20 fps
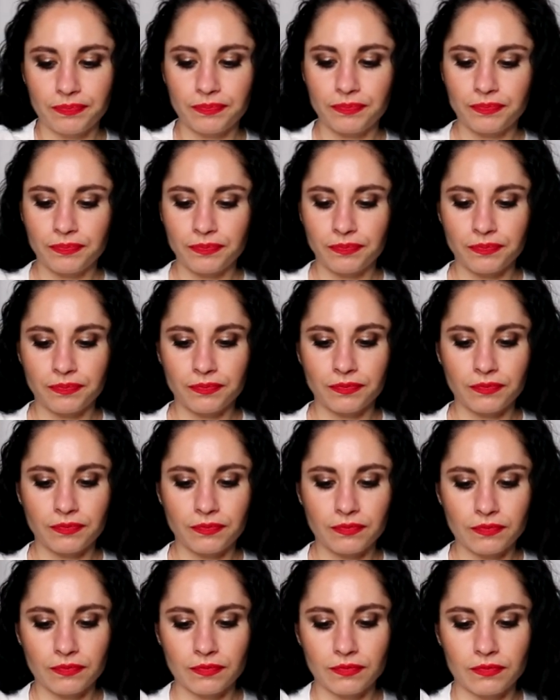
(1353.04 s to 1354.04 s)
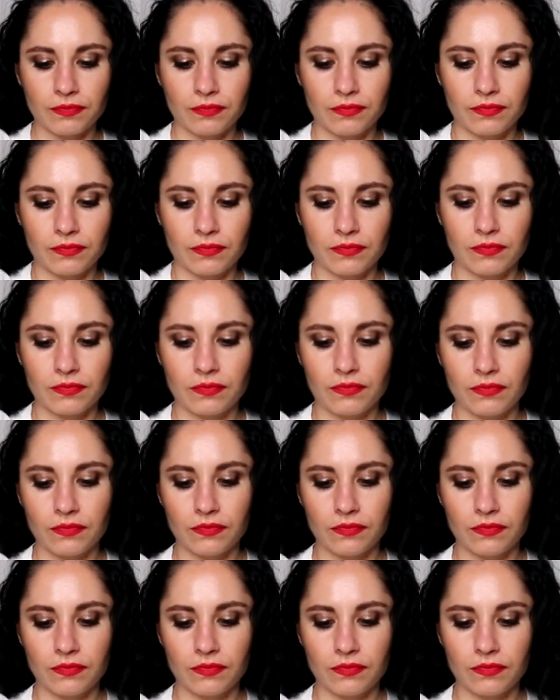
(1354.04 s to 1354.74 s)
[no speech]